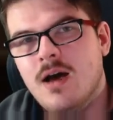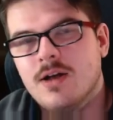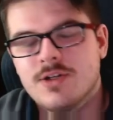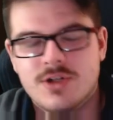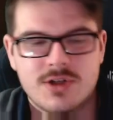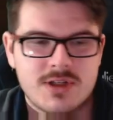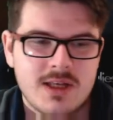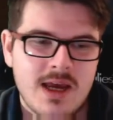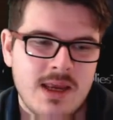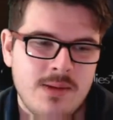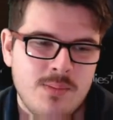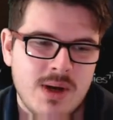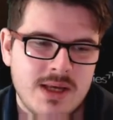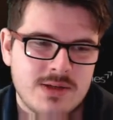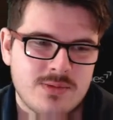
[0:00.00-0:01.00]
just a
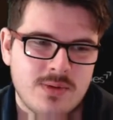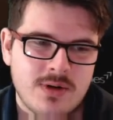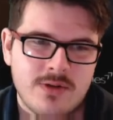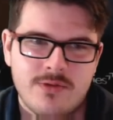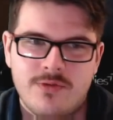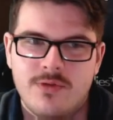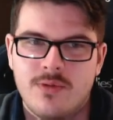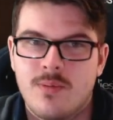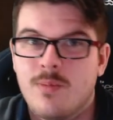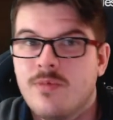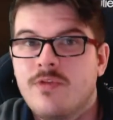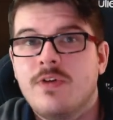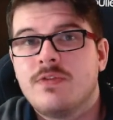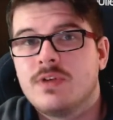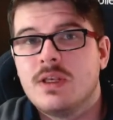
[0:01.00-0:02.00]
base one from
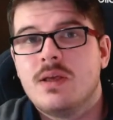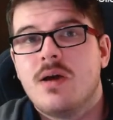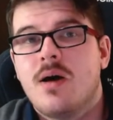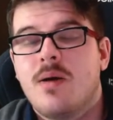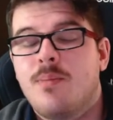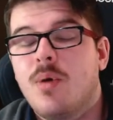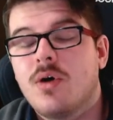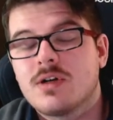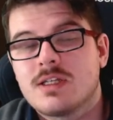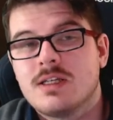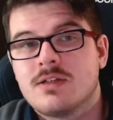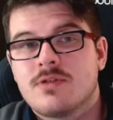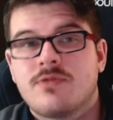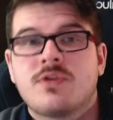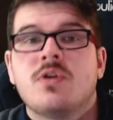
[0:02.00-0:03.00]
50
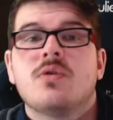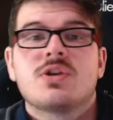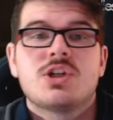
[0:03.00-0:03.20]
boxes. Of course, you